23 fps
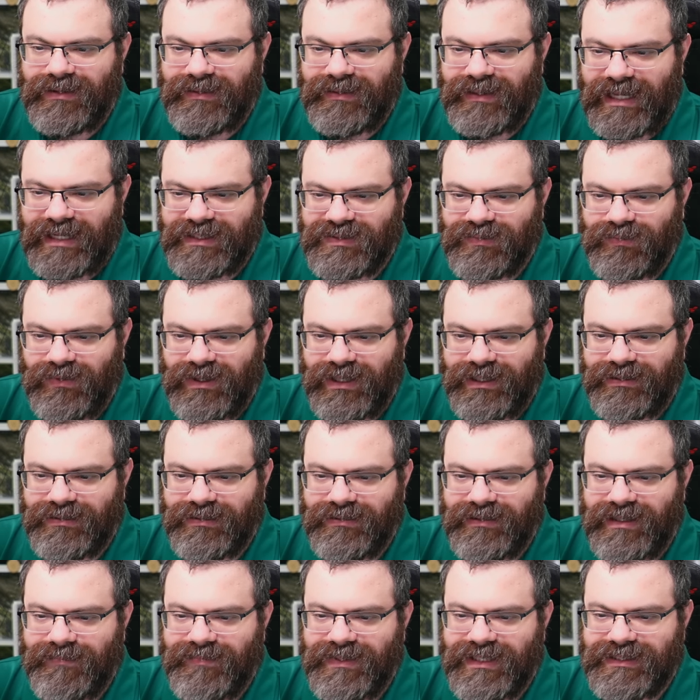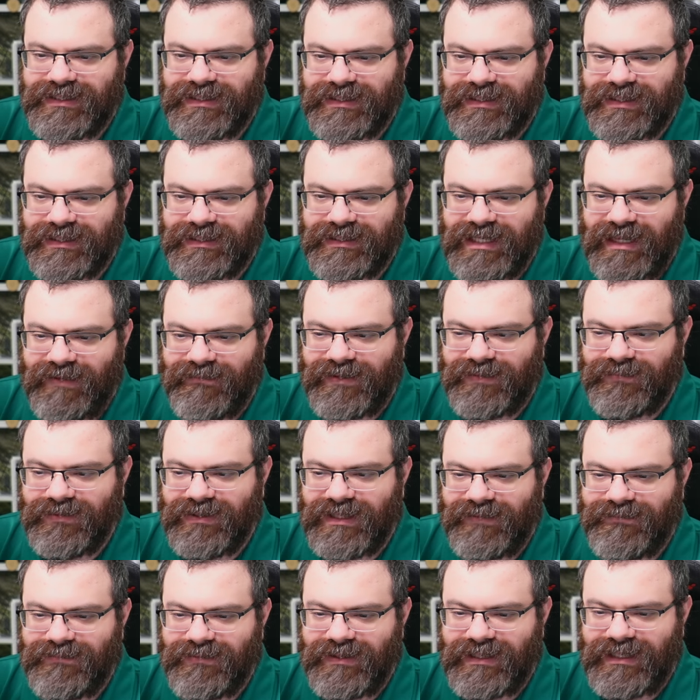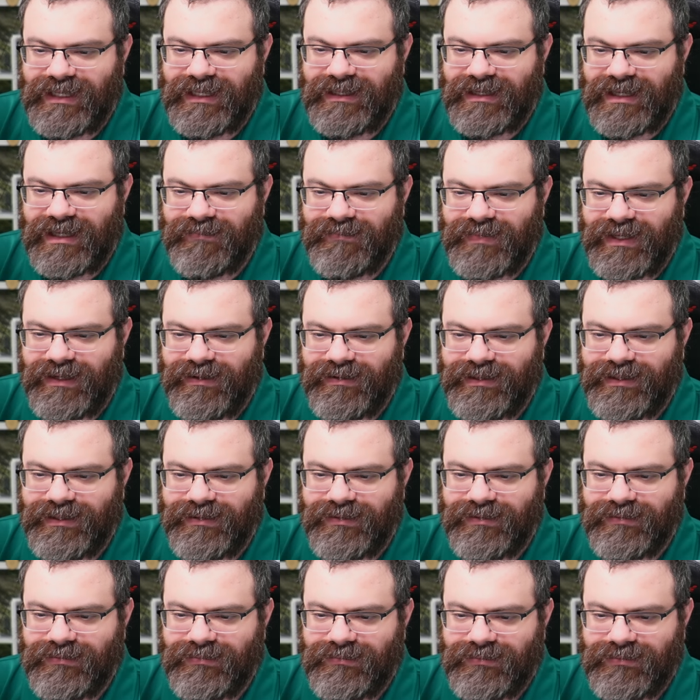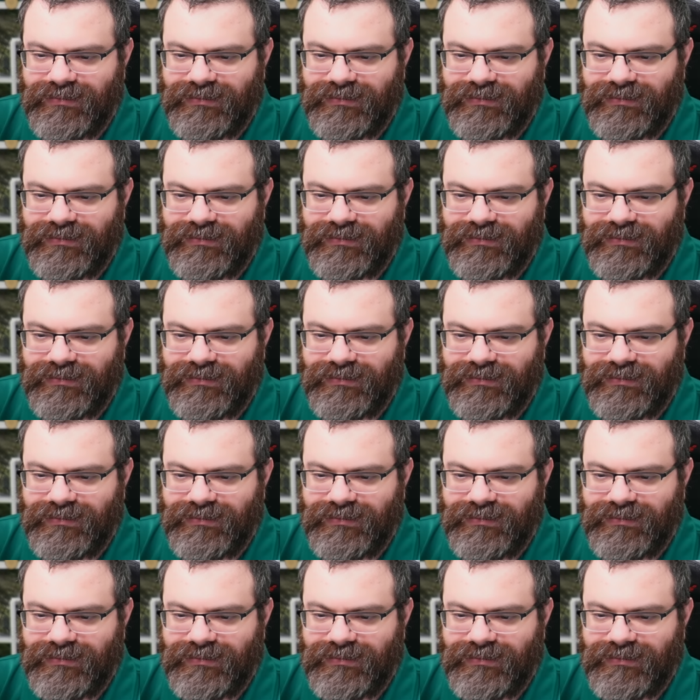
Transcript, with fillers: That's 1. That places the 7. We're left with an 8-9 pair here.